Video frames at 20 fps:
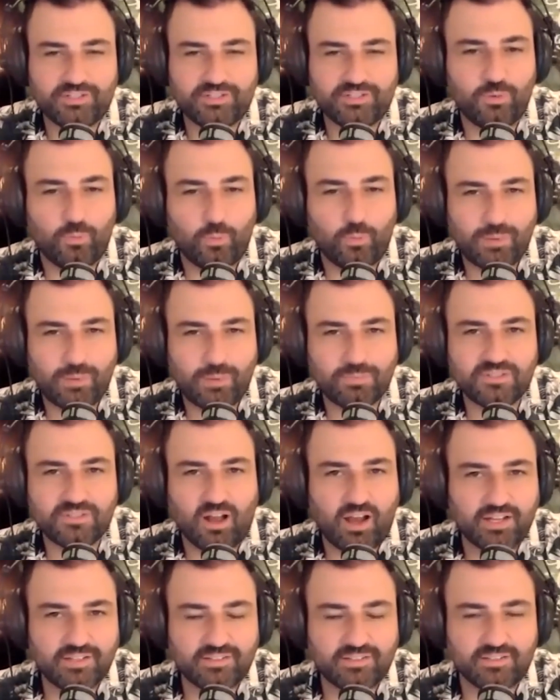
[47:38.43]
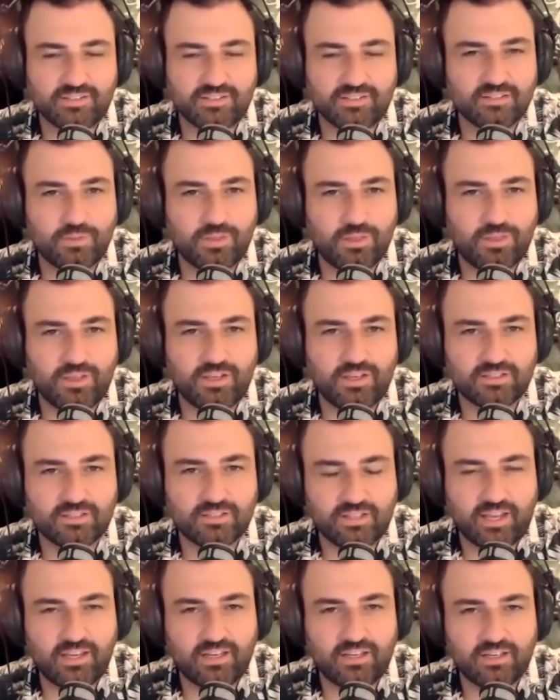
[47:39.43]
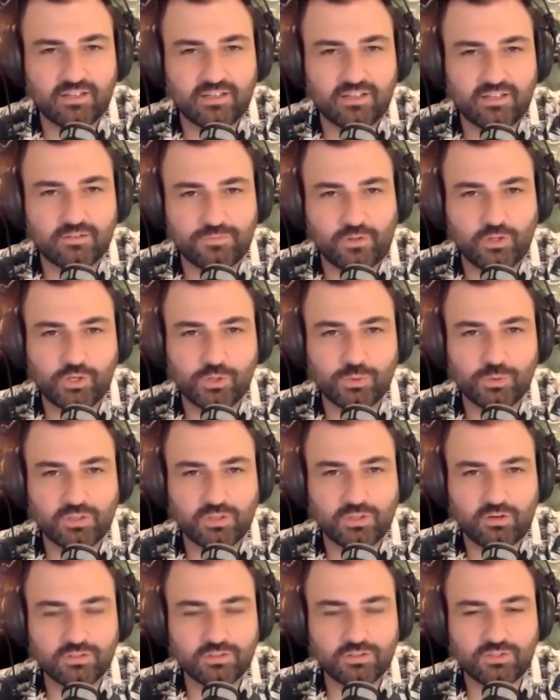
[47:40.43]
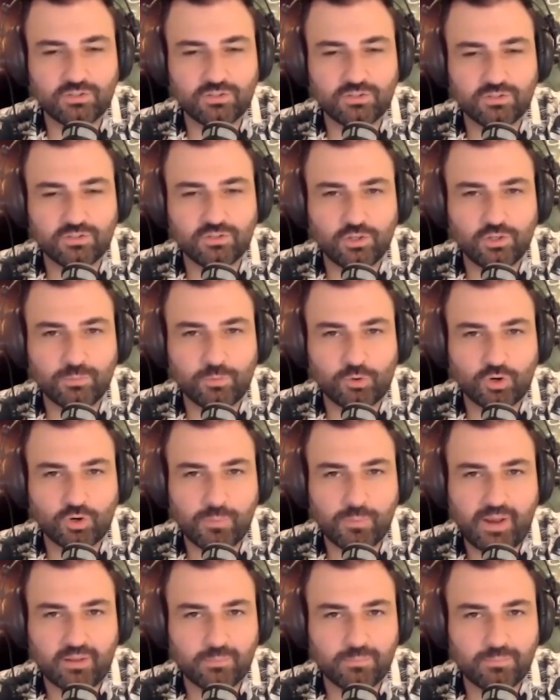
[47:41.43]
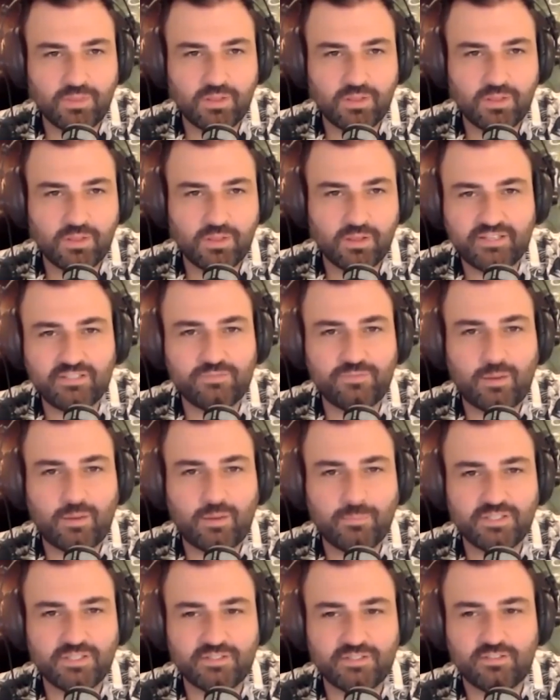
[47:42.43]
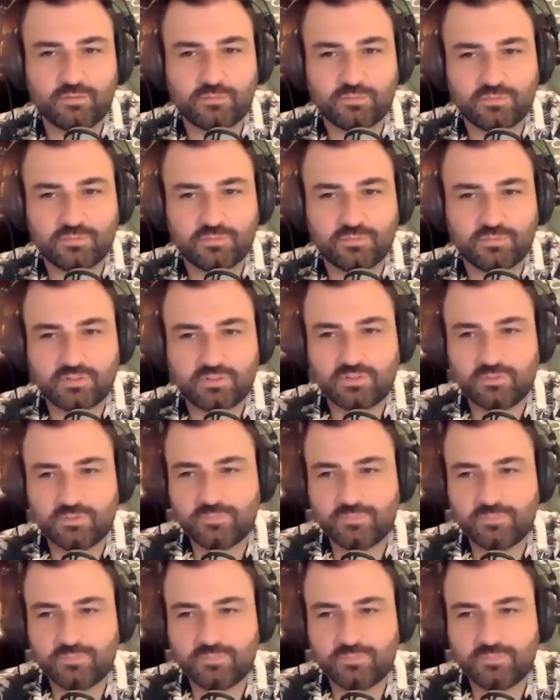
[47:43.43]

What are some of the websites and some of the things that they can follow you along to learn more about the best farming systems?